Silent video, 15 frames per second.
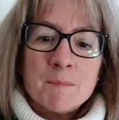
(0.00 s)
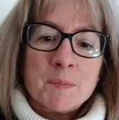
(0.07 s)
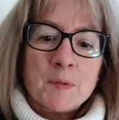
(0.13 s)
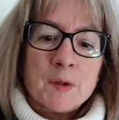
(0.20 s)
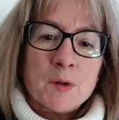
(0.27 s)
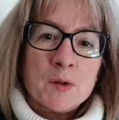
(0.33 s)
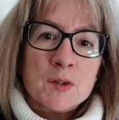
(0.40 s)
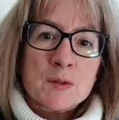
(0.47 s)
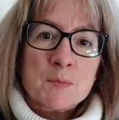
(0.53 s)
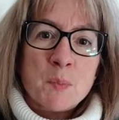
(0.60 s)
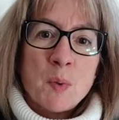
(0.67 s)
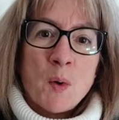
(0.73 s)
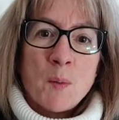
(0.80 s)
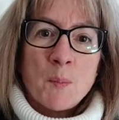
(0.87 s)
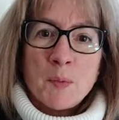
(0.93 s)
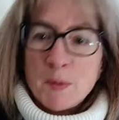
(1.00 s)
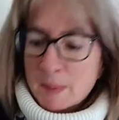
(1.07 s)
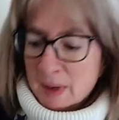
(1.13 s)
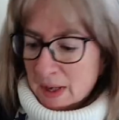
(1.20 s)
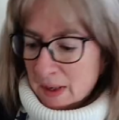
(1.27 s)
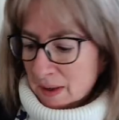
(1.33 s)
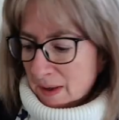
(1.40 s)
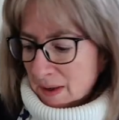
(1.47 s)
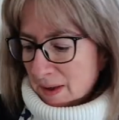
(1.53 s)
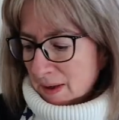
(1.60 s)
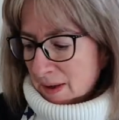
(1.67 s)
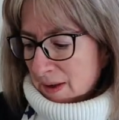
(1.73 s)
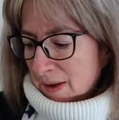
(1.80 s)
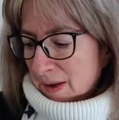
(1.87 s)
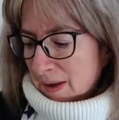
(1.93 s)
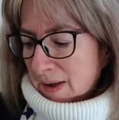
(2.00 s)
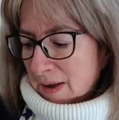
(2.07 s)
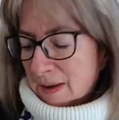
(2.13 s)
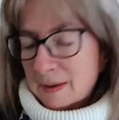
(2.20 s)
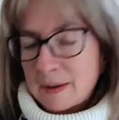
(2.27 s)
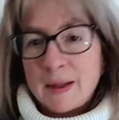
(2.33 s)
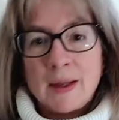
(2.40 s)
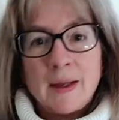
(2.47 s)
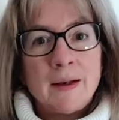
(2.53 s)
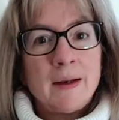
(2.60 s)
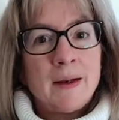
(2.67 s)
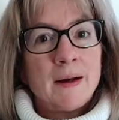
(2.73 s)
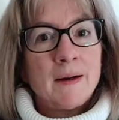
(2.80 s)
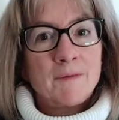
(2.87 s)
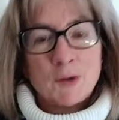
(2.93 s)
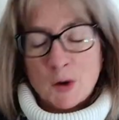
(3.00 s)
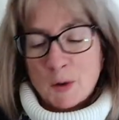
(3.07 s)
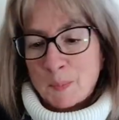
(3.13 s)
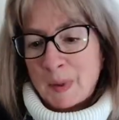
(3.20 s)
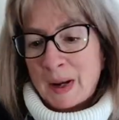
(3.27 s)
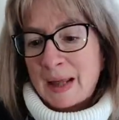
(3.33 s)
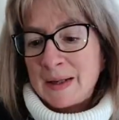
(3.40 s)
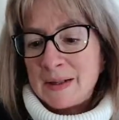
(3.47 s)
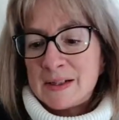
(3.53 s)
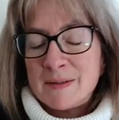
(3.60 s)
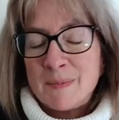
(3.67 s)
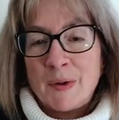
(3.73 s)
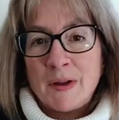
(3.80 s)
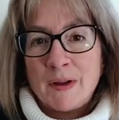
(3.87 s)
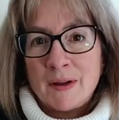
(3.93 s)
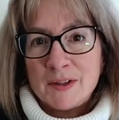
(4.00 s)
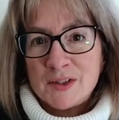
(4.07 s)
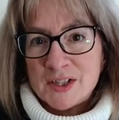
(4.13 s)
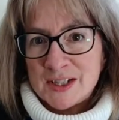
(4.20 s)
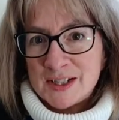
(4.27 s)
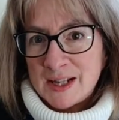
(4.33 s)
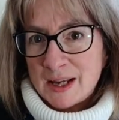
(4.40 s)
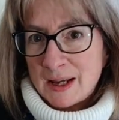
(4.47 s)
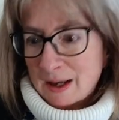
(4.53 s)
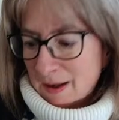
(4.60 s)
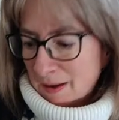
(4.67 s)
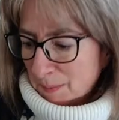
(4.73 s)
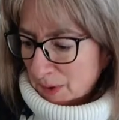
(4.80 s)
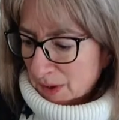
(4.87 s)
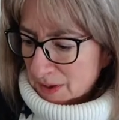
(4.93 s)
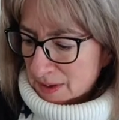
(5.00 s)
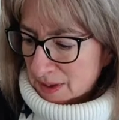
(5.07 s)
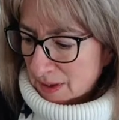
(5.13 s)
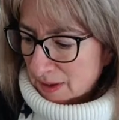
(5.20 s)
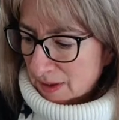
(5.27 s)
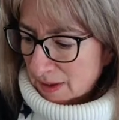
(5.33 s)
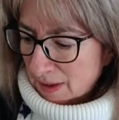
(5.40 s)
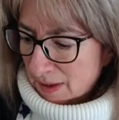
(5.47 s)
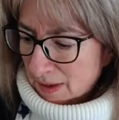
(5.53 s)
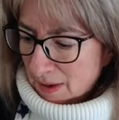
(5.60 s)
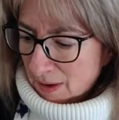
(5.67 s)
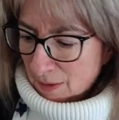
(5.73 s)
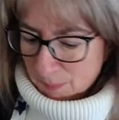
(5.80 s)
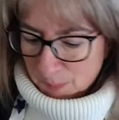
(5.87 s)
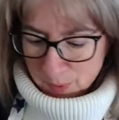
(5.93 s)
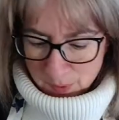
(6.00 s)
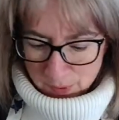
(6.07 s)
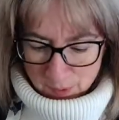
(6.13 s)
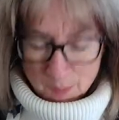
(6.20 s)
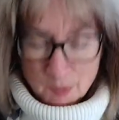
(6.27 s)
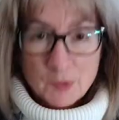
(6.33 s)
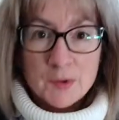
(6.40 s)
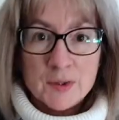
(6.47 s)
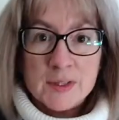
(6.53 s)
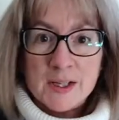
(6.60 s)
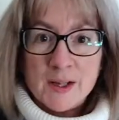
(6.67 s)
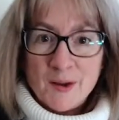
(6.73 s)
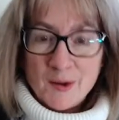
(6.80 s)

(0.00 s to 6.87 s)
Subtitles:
you just pop them in, and then I've got a plate just here. I'm going to put them on. So